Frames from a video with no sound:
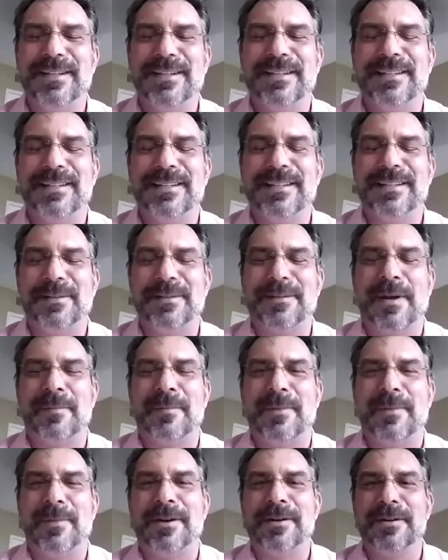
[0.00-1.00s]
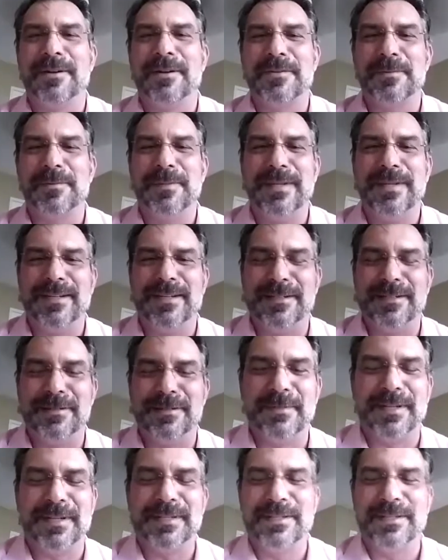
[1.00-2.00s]
I'm honored to be
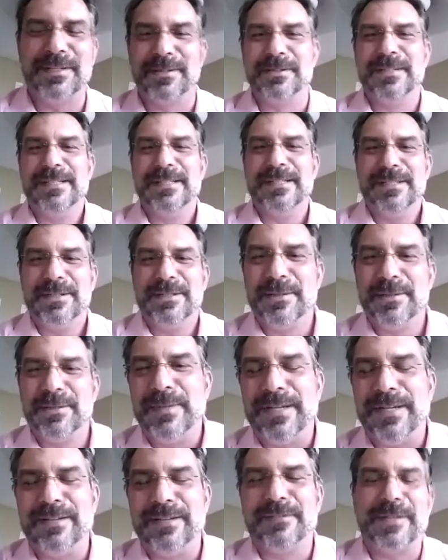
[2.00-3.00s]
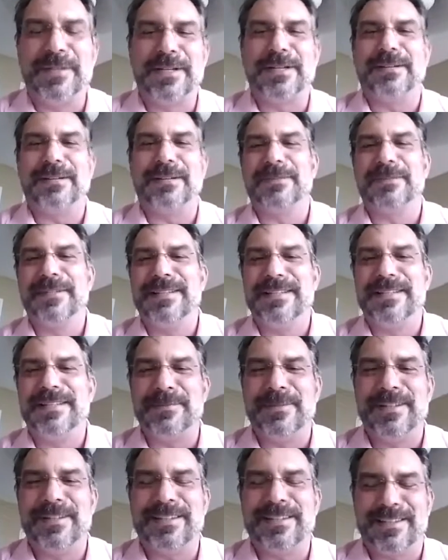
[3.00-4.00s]
among your men of recovery this
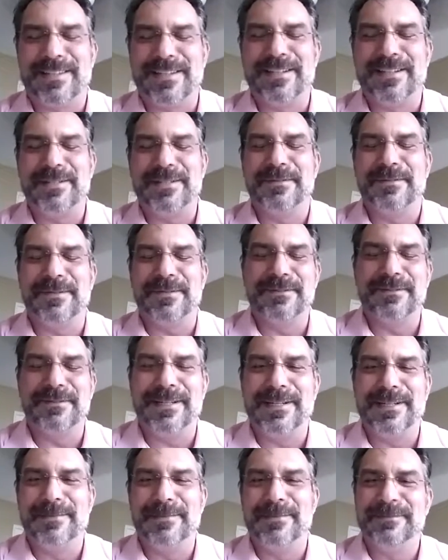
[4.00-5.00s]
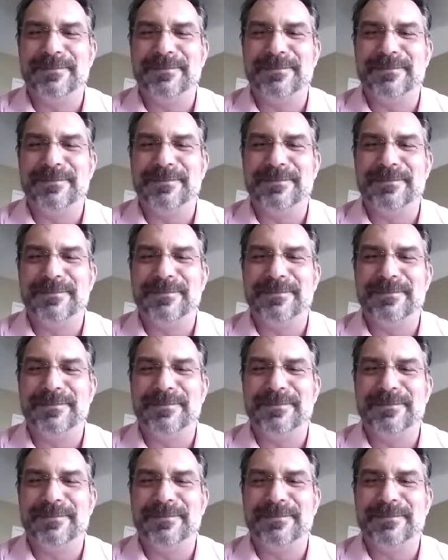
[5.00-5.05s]
month. Thank you for inviting me.